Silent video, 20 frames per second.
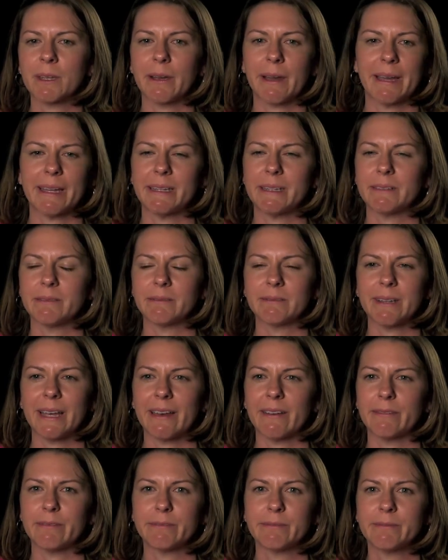I didn't
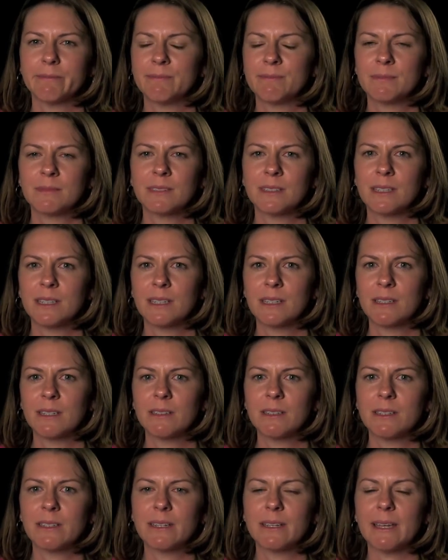have
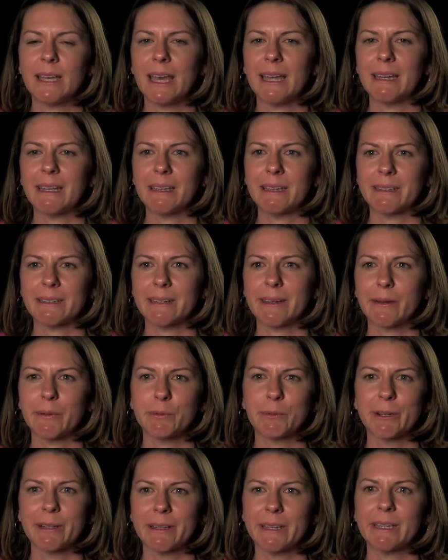any
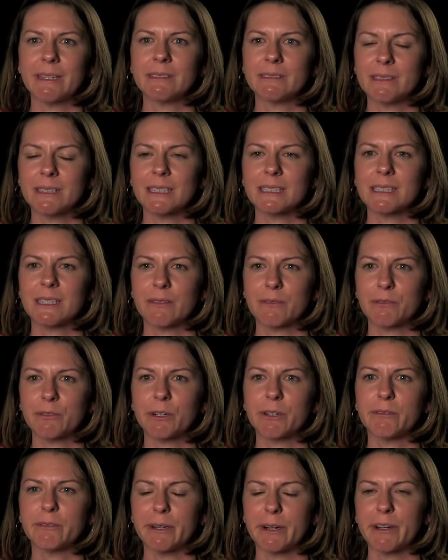income really, except
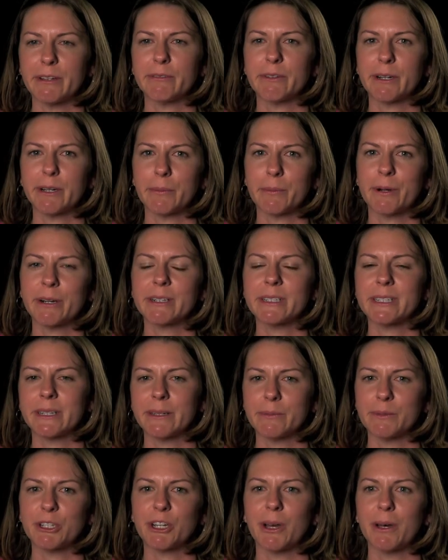for a very, very
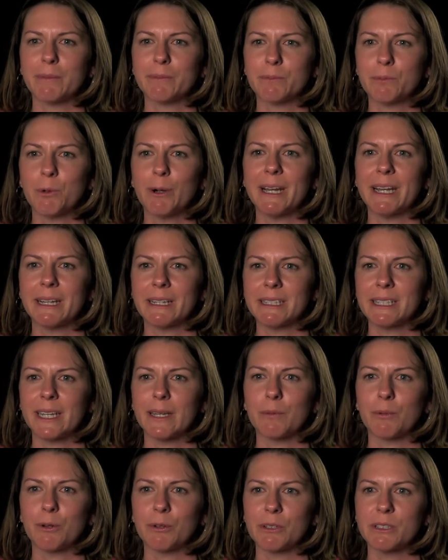part-time job waiting
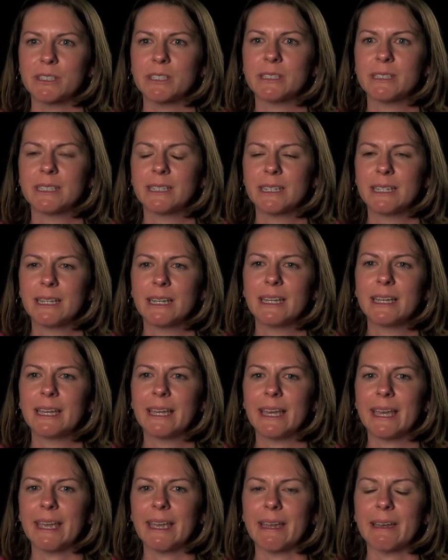tables.
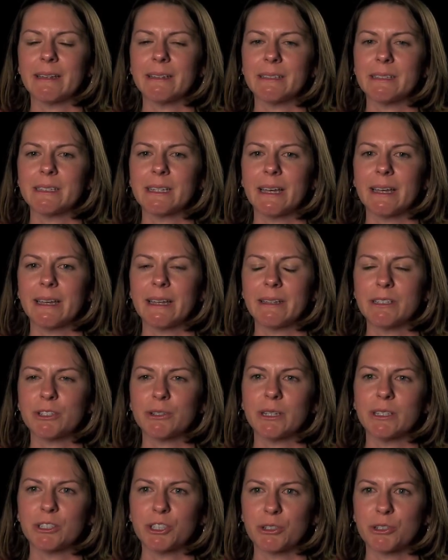And
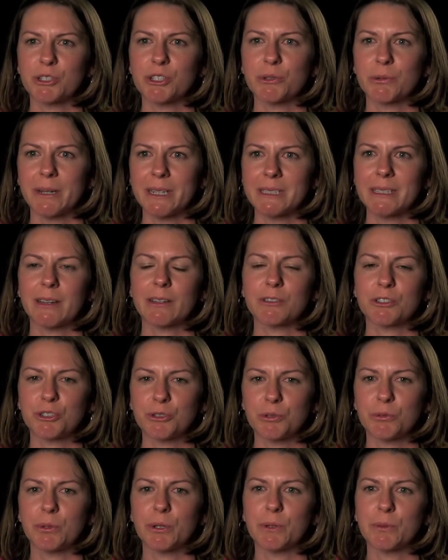so I chose to rent out
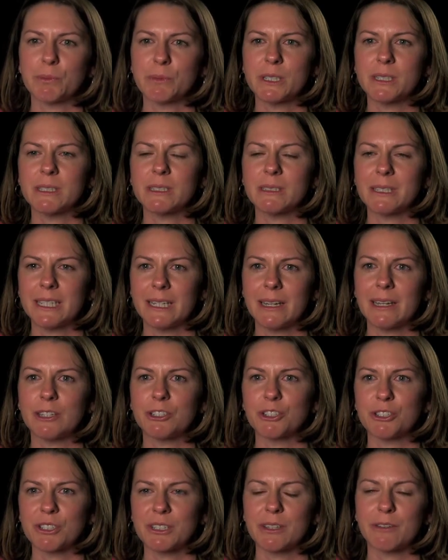2 rooms to
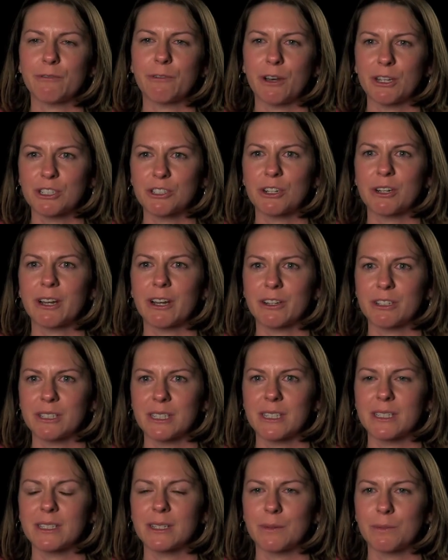teenagers in the foster care
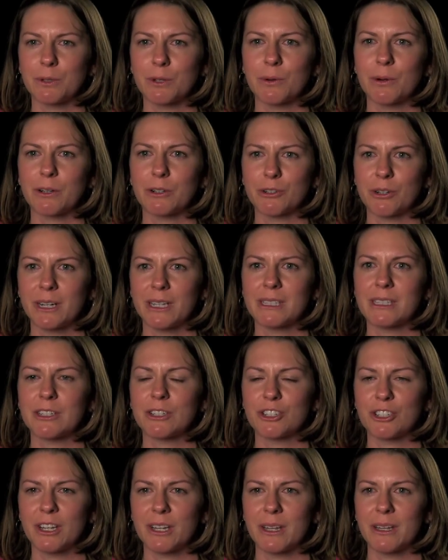system who are
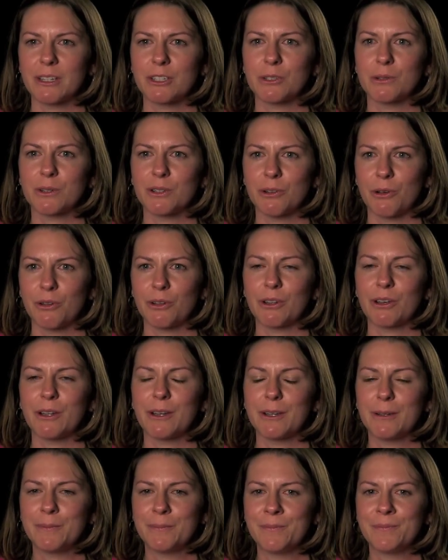transitioning into adulthood.